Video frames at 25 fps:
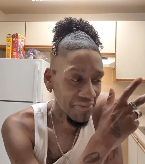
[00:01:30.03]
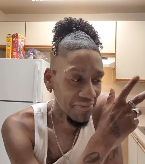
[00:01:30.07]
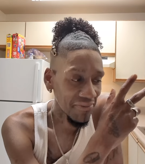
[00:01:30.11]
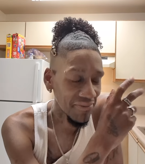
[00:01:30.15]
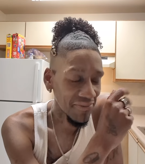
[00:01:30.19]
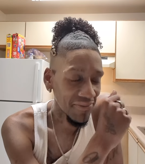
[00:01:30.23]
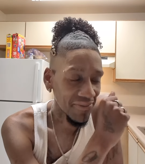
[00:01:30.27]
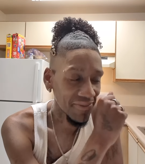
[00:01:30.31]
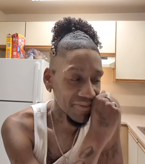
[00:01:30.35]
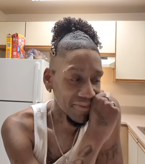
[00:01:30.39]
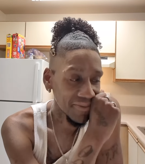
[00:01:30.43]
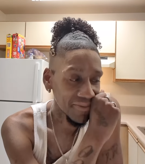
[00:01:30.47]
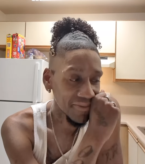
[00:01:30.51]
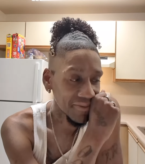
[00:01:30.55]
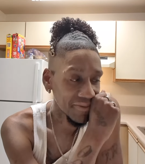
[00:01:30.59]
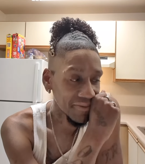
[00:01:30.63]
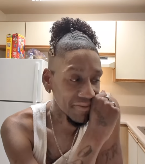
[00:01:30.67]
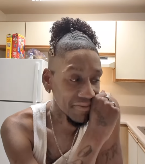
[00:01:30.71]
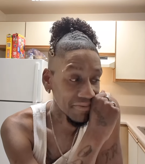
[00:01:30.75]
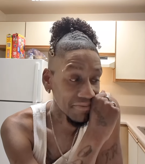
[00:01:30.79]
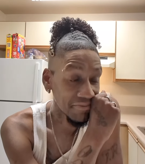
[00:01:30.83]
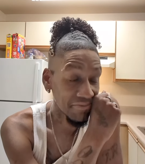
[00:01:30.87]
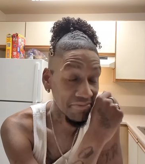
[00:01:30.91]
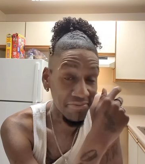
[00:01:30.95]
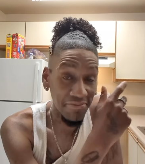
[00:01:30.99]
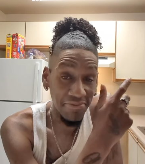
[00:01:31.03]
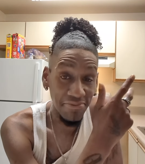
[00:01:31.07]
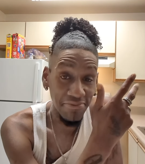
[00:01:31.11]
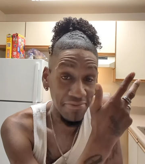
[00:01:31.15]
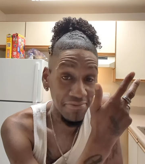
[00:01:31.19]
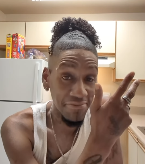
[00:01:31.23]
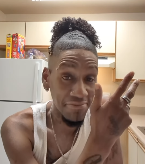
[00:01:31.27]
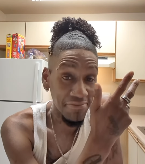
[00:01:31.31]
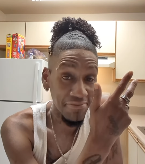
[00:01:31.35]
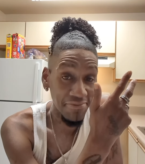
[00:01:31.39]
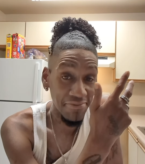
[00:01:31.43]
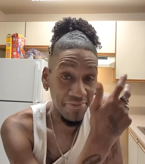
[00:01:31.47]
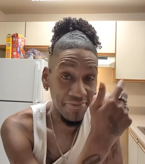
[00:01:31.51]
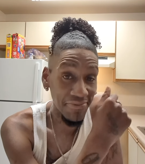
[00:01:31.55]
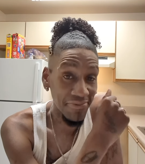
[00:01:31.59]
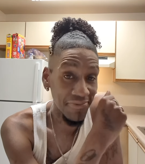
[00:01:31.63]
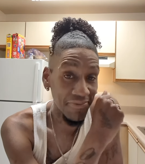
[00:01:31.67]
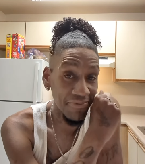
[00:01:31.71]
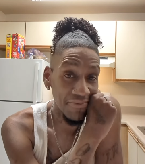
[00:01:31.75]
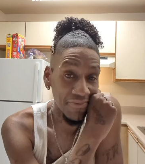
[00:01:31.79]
(no one is talking)